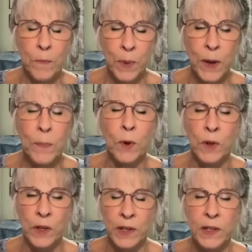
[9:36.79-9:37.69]
people
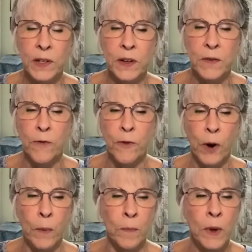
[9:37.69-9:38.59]
listed
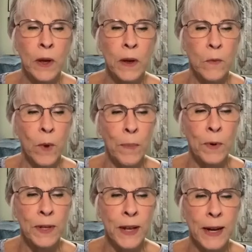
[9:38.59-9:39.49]
from
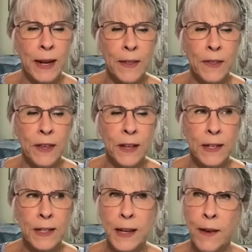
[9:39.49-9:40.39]
representing, I think,
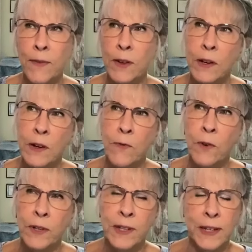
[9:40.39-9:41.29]
seven
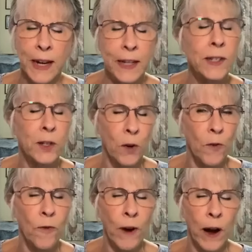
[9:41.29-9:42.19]
different states so
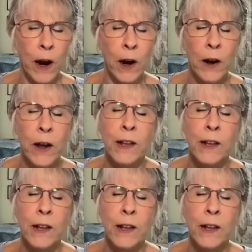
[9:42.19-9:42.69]
far.